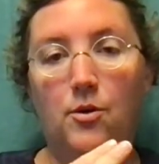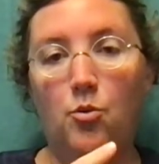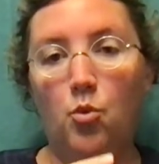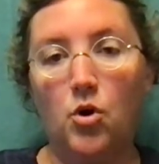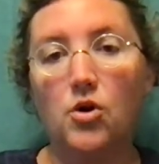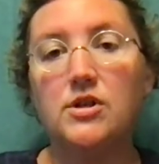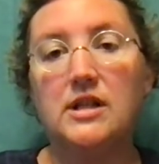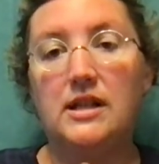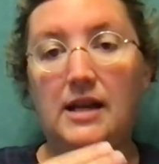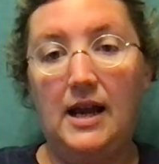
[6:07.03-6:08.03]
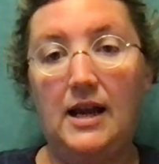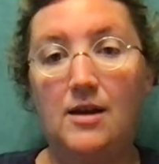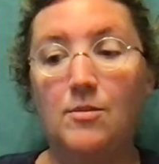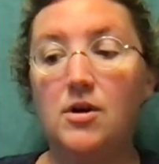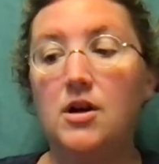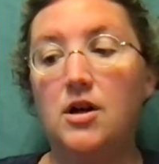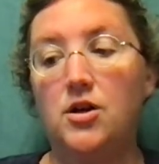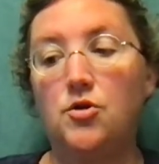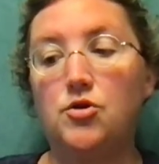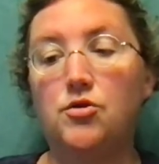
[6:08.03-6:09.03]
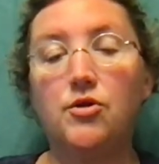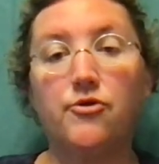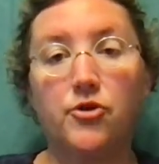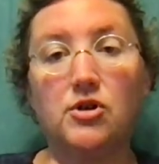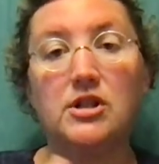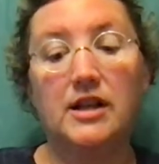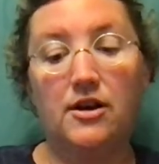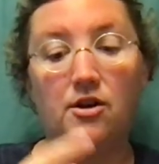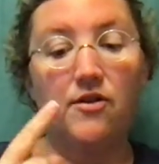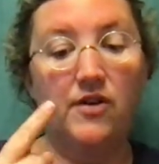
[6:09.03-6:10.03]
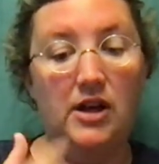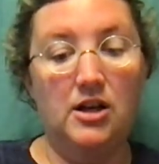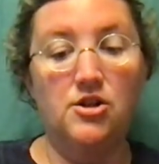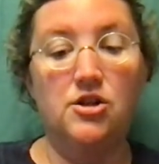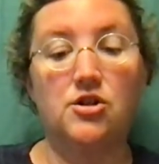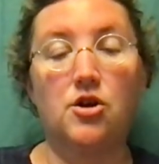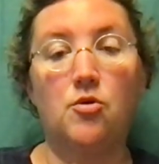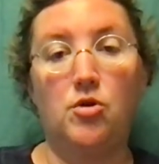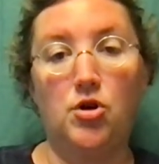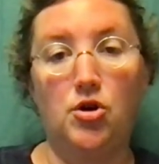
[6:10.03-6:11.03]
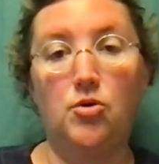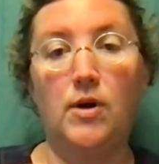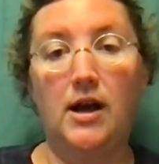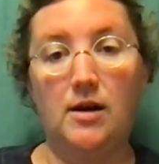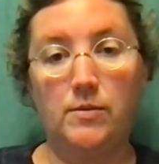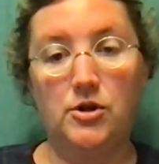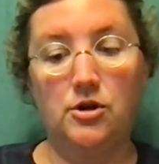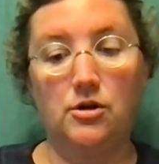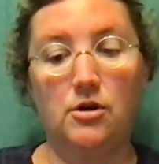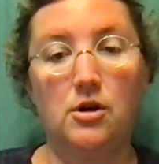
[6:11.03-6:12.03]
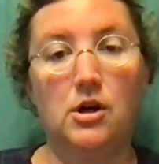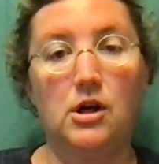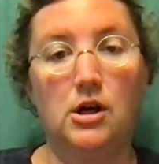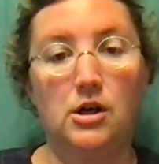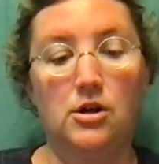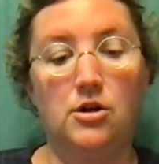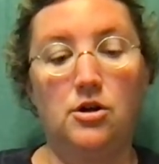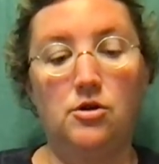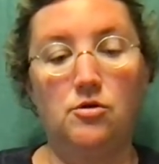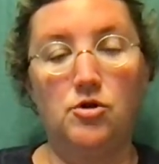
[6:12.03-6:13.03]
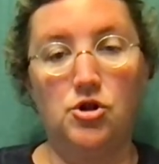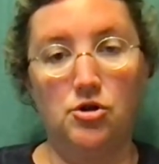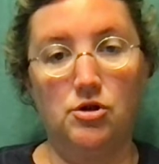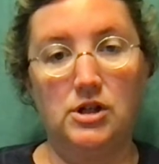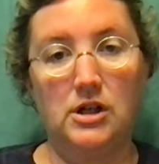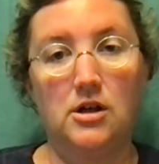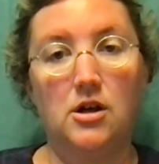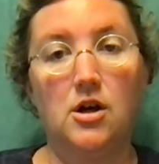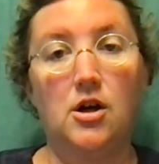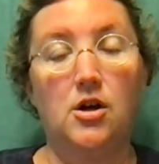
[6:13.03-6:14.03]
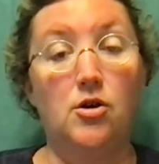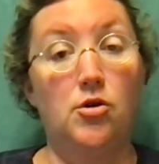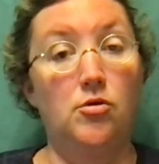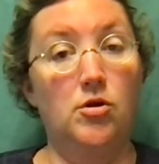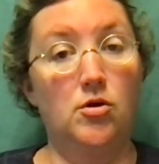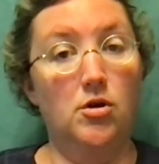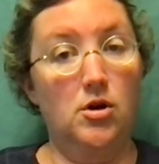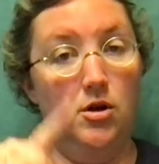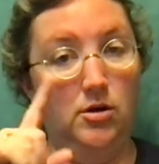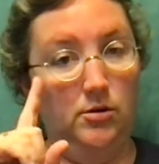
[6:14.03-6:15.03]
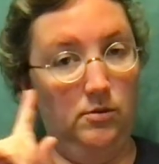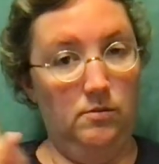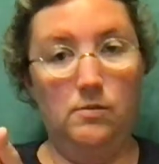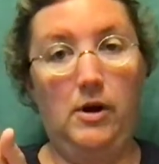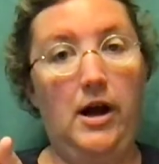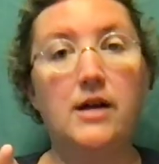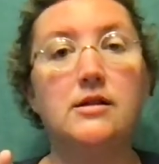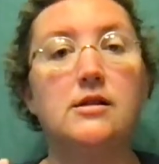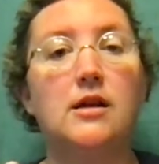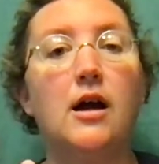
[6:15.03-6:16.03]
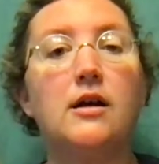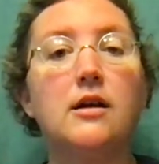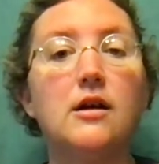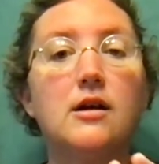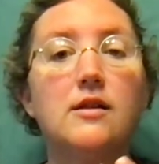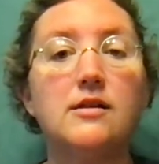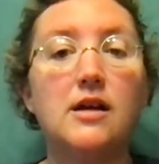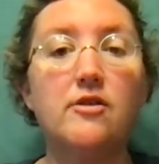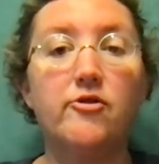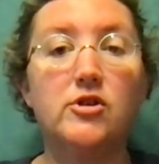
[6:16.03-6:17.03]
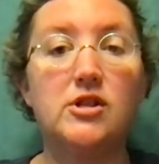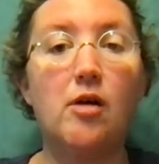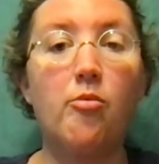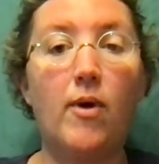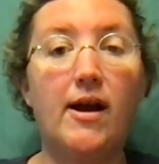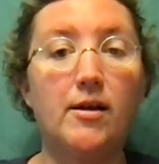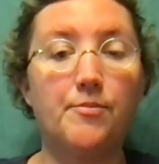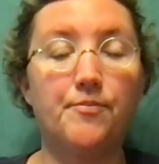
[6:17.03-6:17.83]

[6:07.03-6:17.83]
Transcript: words in the name, you do the first letter of each. So New Hampshire. New Jersey. New York has a sign. The sign for Subway,